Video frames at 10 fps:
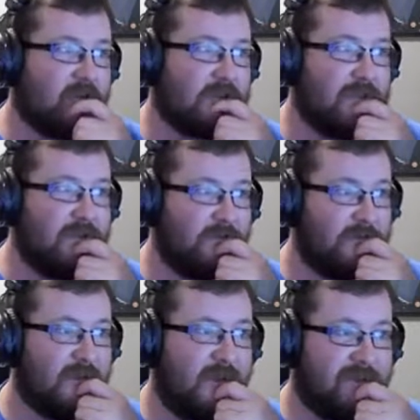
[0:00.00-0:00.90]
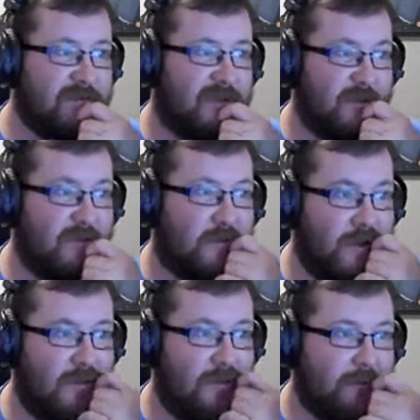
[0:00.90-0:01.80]
2 and Avatar
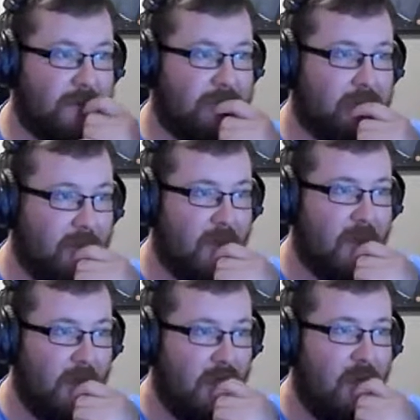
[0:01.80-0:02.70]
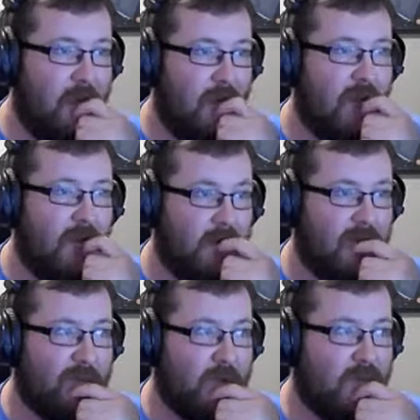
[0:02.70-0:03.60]
3 are
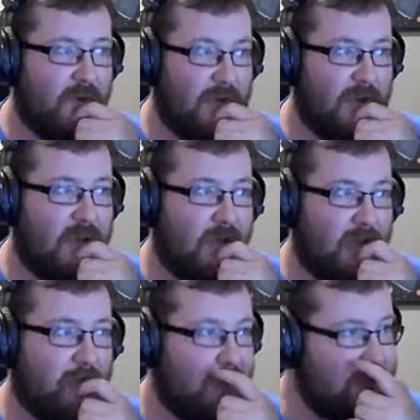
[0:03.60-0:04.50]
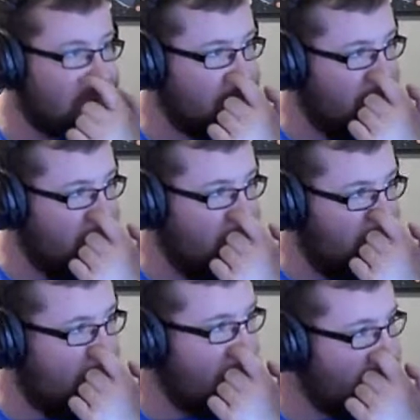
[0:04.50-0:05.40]
going to be pretty sweet.
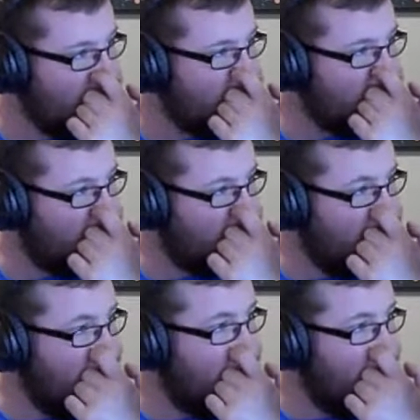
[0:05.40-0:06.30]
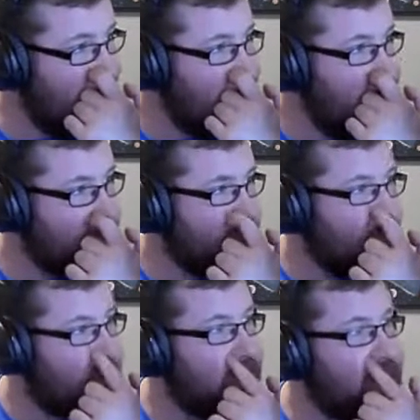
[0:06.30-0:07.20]
It just says here,
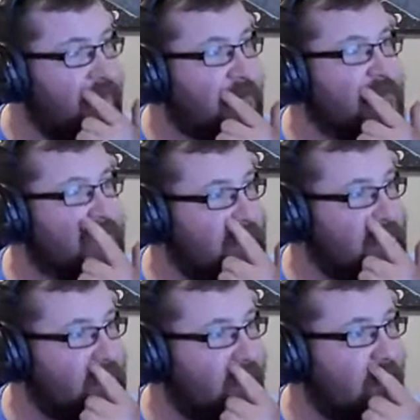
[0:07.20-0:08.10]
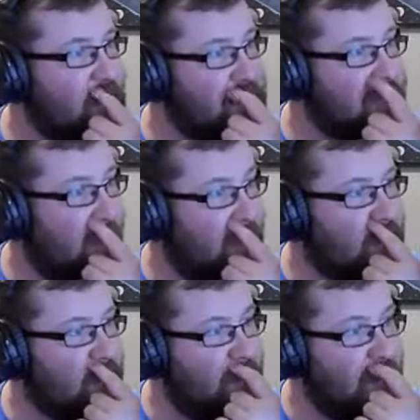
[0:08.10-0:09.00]
following the film's success, Cameron
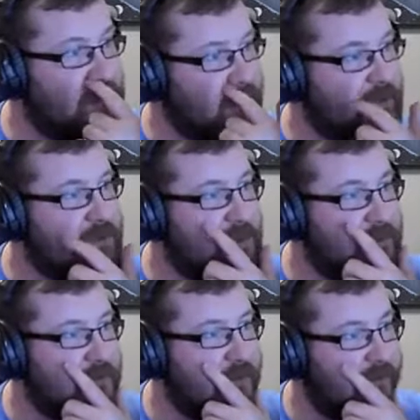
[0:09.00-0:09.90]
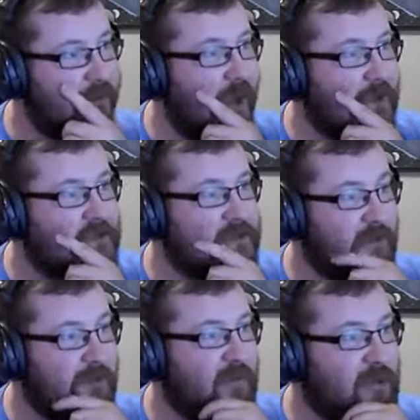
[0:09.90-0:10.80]
signed with 20th Century Fox
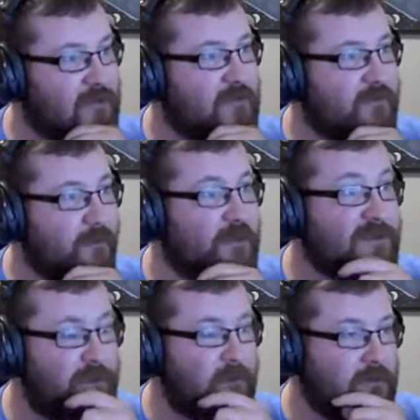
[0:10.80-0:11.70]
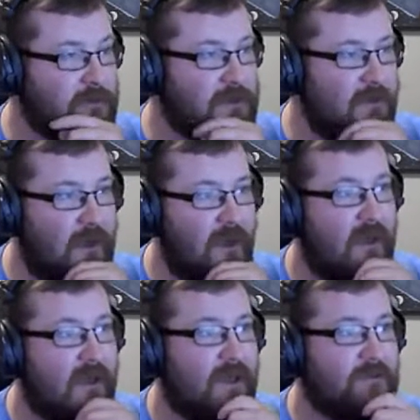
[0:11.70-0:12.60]
to produce 4 sequels.
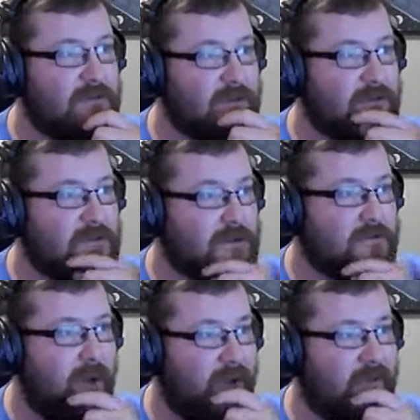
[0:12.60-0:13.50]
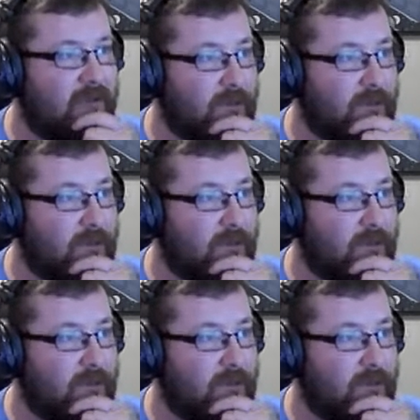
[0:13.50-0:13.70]
Avatar 2 and